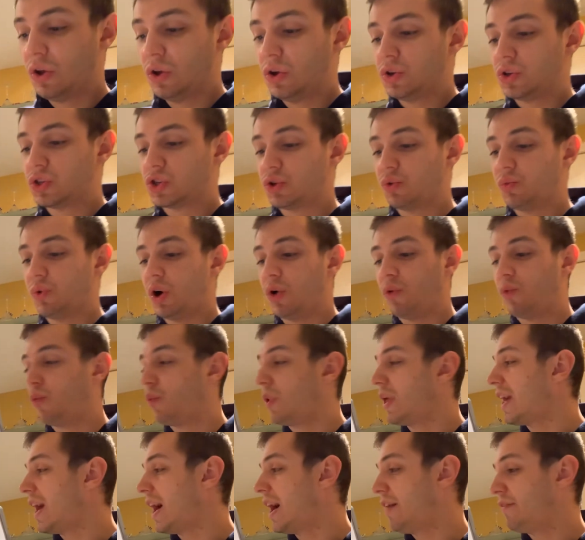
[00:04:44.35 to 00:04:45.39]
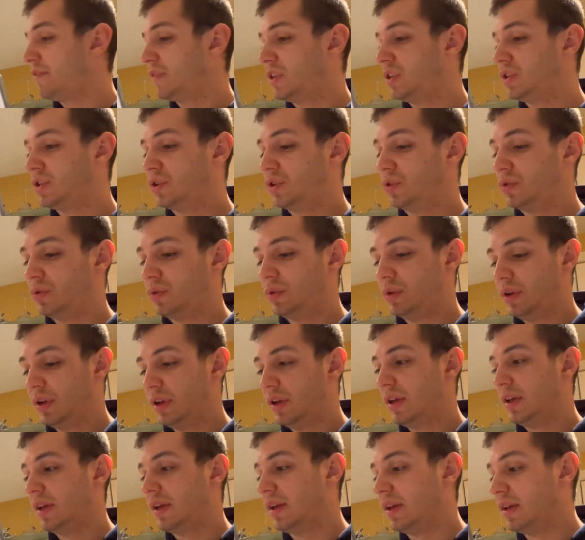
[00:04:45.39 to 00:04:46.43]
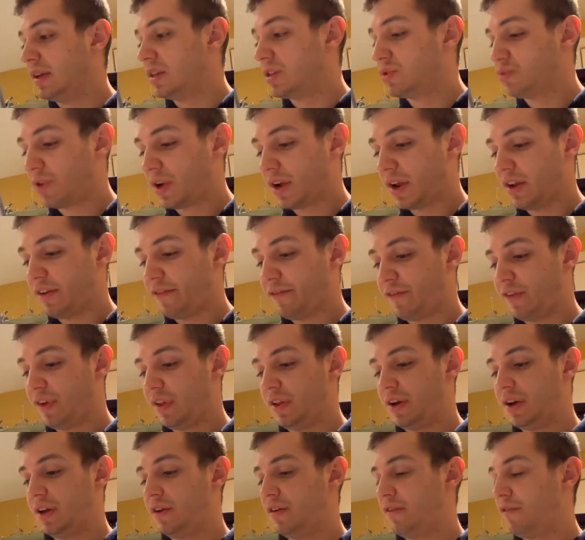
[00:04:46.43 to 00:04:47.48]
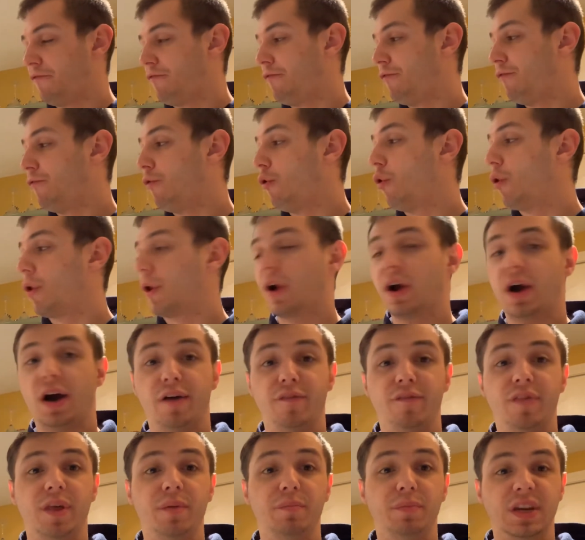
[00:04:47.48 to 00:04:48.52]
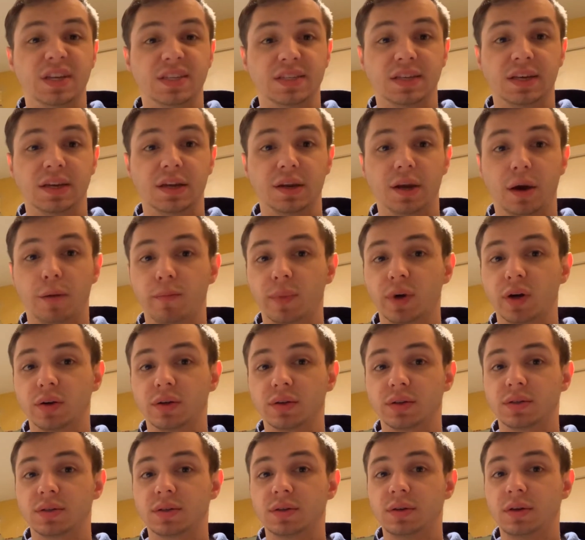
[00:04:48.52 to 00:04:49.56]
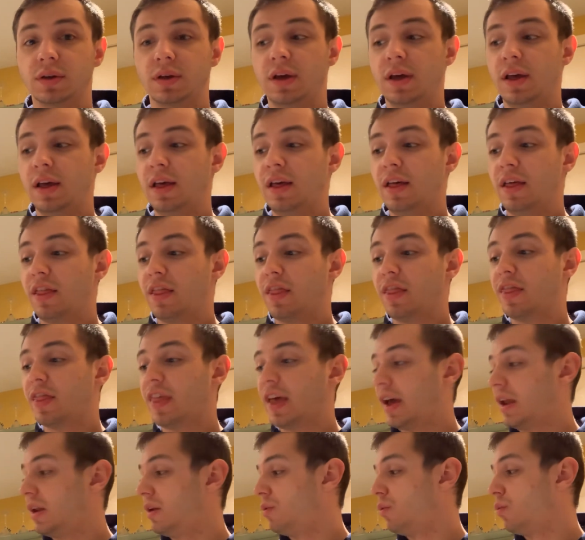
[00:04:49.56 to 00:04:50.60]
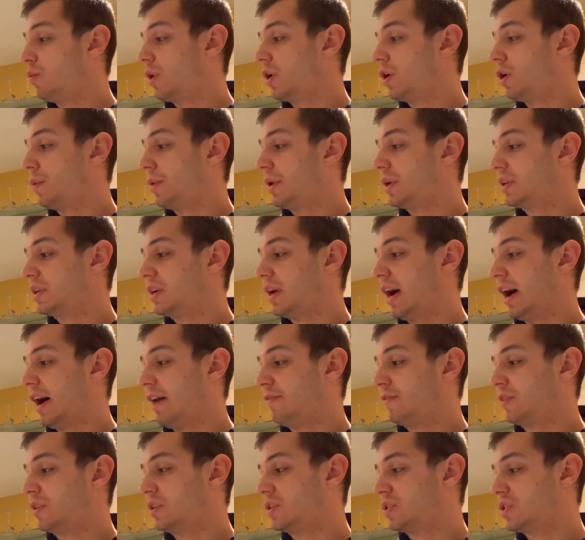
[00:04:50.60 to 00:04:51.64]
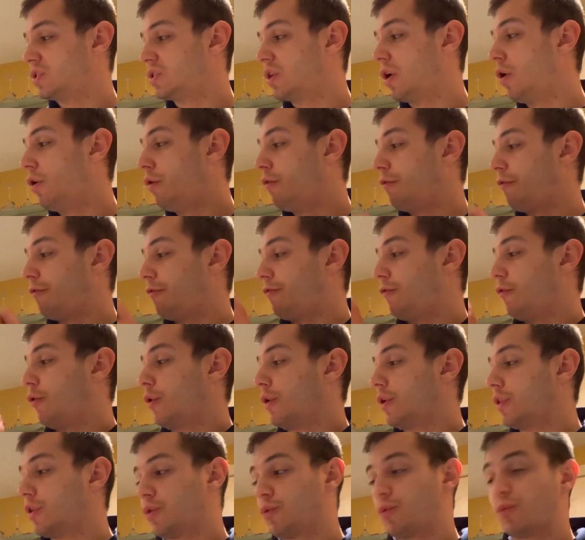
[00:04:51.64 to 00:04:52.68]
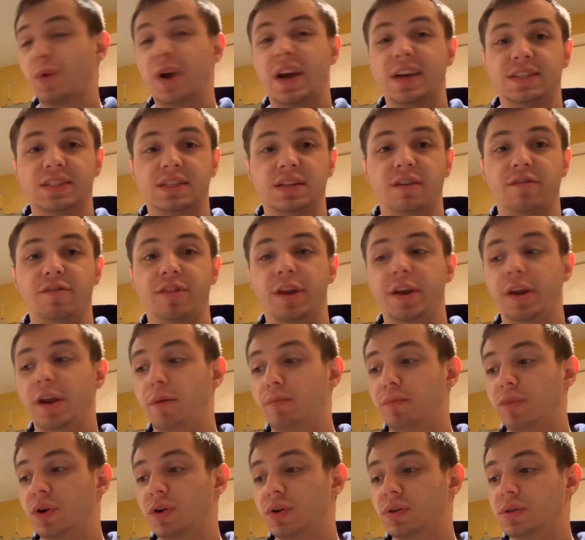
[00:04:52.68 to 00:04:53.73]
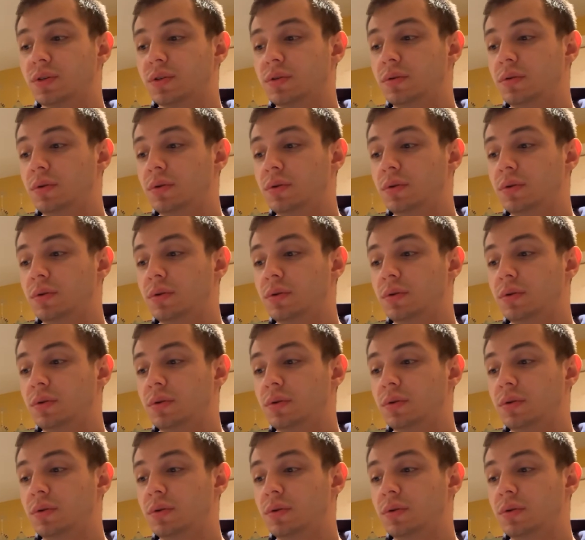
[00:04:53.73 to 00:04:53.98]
So what we have to do is we're going to fill in 4 of the missing numbers. Then we're going to have to solve for the rest of the numbers.